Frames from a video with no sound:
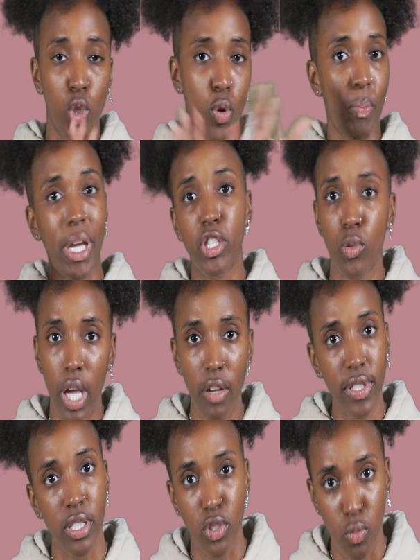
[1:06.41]
or mental
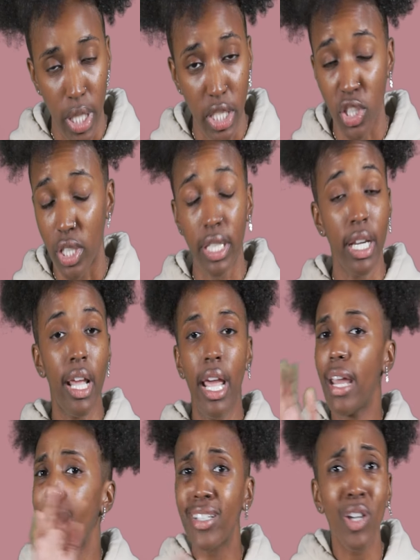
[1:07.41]
health situation.
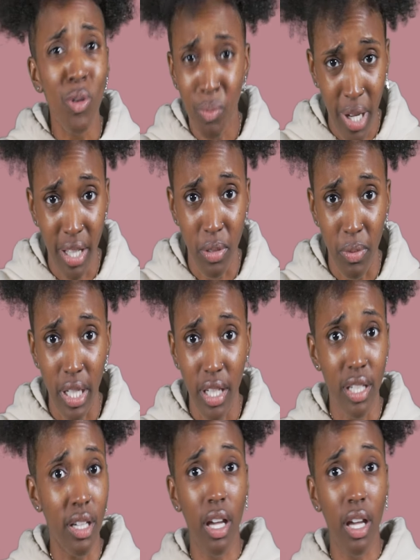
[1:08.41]
And I don't, by the way.